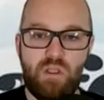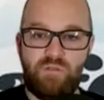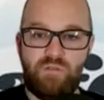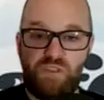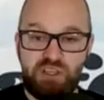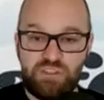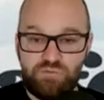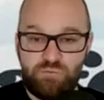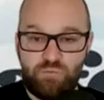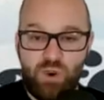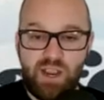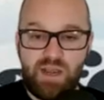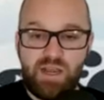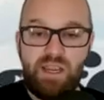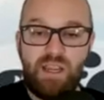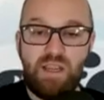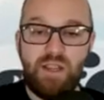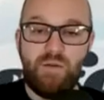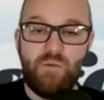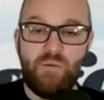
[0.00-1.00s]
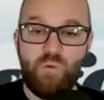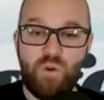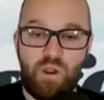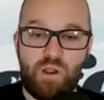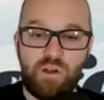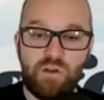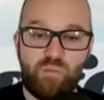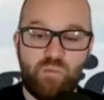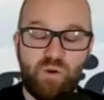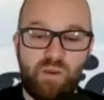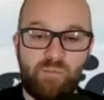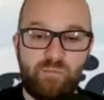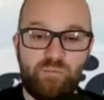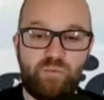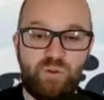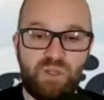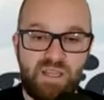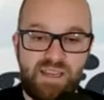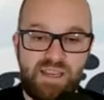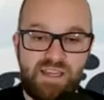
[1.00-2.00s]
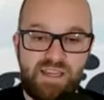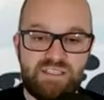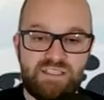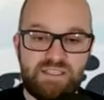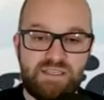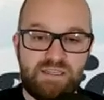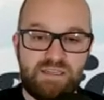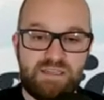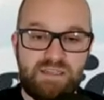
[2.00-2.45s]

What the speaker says: this Friday, Real Hondo Prep plays